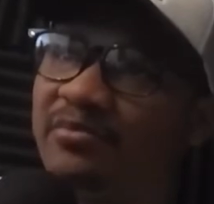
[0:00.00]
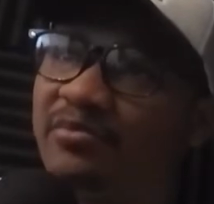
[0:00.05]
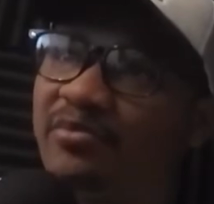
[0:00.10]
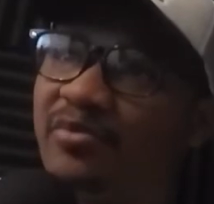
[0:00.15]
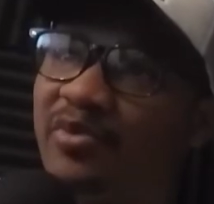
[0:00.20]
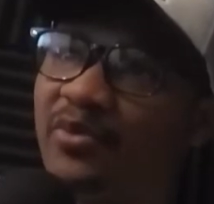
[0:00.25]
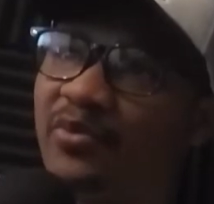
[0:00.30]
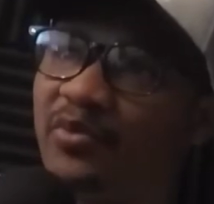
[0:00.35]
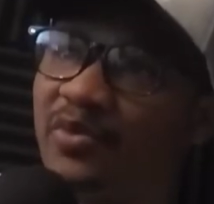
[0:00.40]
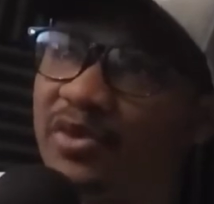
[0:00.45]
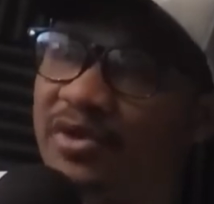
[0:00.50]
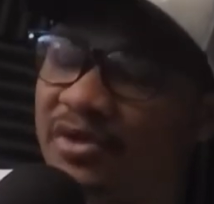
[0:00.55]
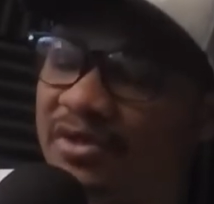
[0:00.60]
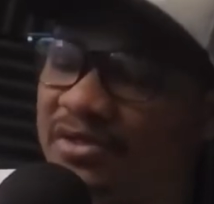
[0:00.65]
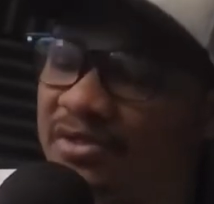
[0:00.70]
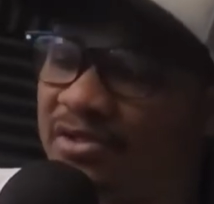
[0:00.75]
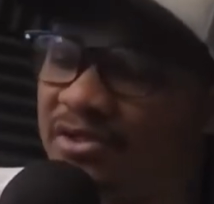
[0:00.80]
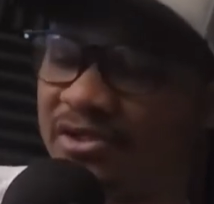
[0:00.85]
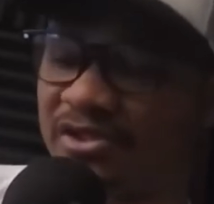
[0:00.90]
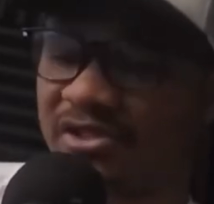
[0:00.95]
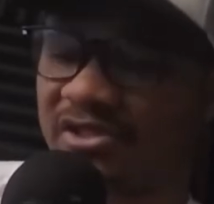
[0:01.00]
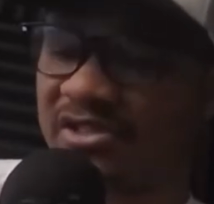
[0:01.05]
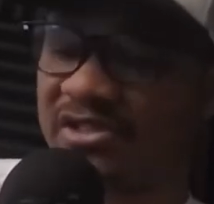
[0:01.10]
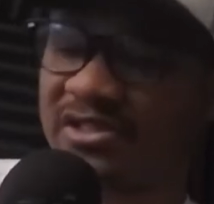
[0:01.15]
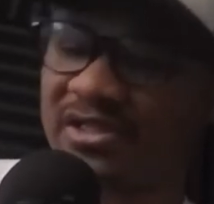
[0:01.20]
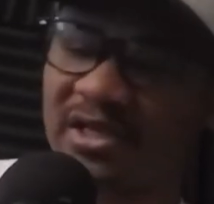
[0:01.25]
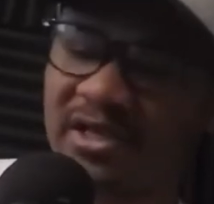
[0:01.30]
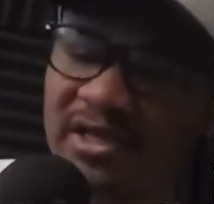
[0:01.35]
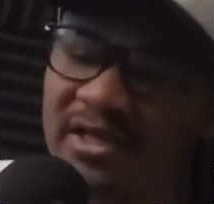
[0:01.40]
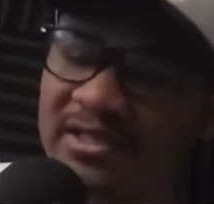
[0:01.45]
what you're just
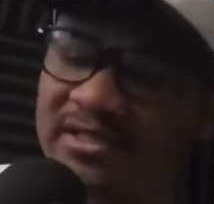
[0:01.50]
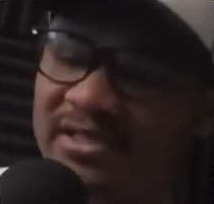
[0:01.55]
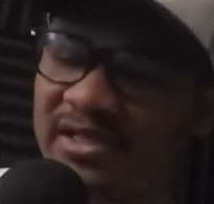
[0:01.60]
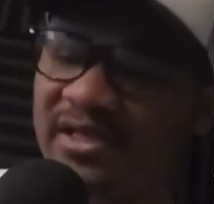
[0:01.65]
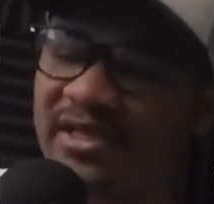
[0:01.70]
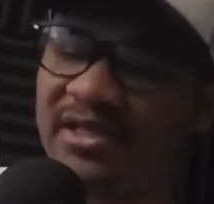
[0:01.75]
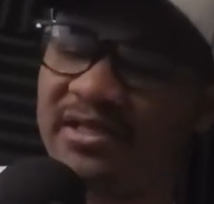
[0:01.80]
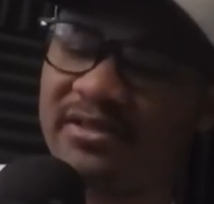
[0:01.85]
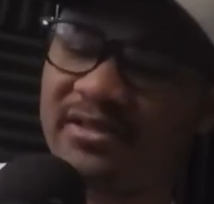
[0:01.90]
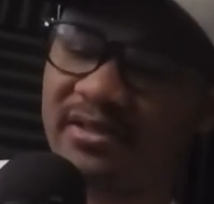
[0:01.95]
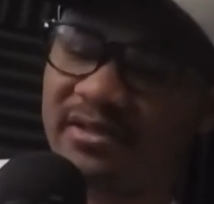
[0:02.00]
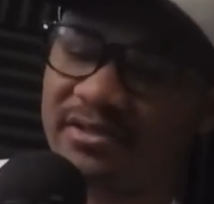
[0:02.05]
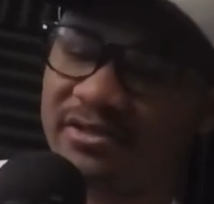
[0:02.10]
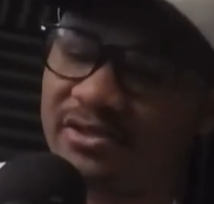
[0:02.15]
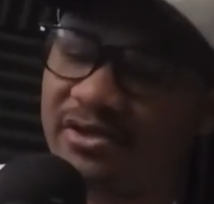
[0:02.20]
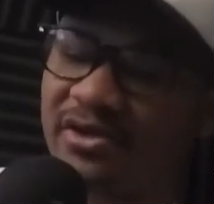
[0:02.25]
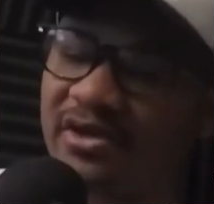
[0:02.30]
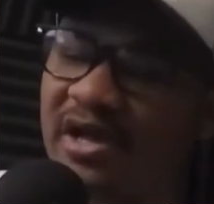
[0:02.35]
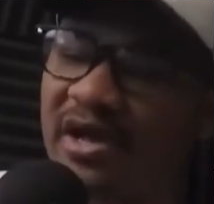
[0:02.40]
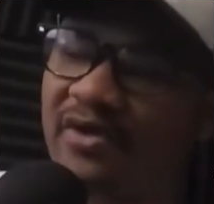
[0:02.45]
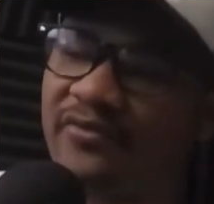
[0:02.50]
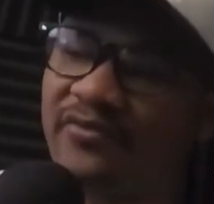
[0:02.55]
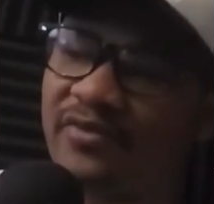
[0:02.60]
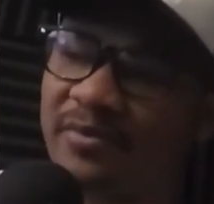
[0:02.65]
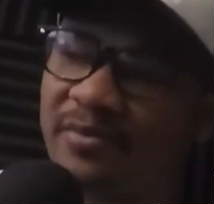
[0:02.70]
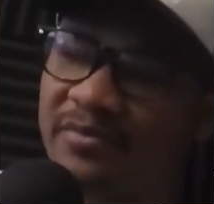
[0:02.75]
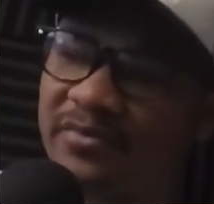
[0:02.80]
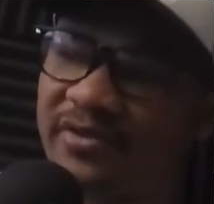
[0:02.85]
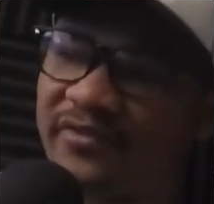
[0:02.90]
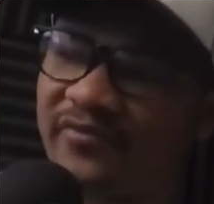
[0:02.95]
digging the dirt out from
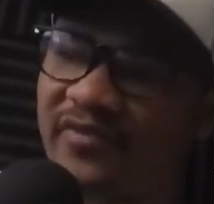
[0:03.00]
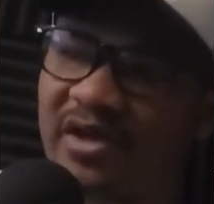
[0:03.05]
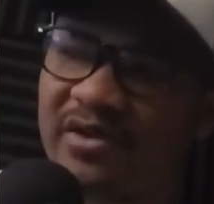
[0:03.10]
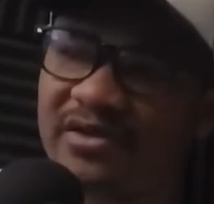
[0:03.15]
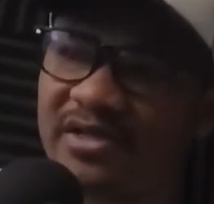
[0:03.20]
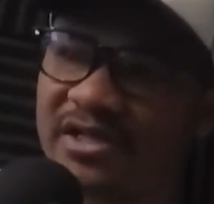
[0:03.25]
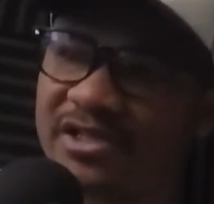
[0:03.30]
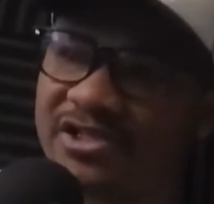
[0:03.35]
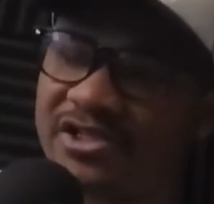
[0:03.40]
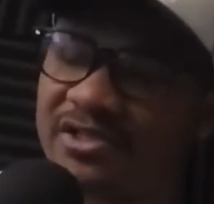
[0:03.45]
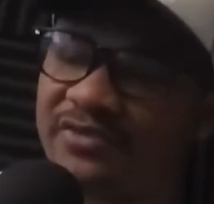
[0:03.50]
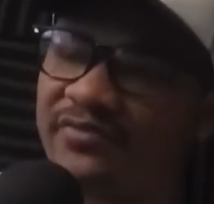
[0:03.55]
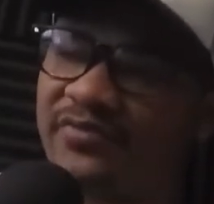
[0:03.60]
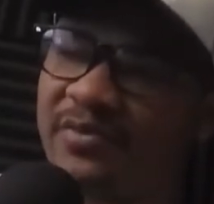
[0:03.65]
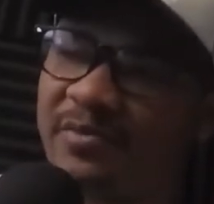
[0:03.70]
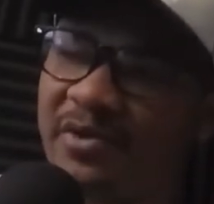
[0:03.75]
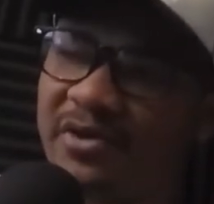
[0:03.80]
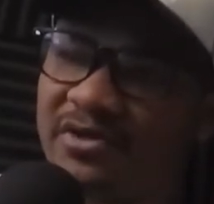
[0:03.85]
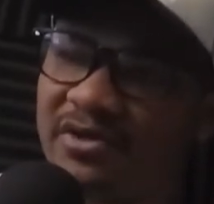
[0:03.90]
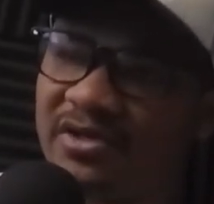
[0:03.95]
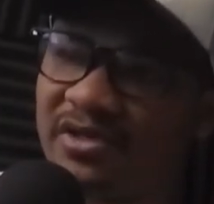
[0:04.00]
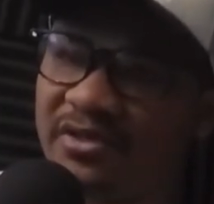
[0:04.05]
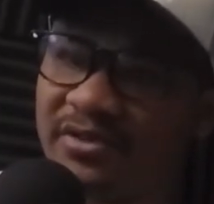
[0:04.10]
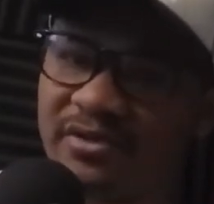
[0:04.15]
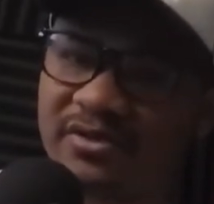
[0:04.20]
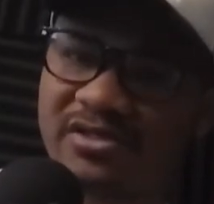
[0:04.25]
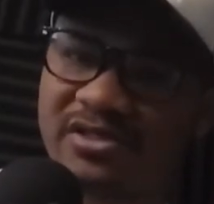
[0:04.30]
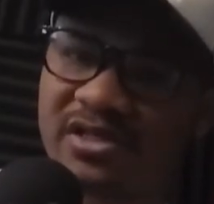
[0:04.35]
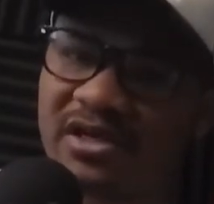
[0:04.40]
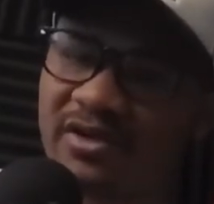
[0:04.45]
the foundation from underneath
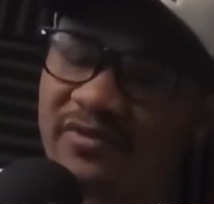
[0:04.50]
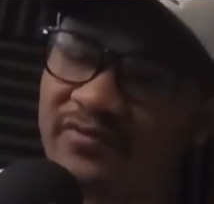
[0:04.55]
yourself.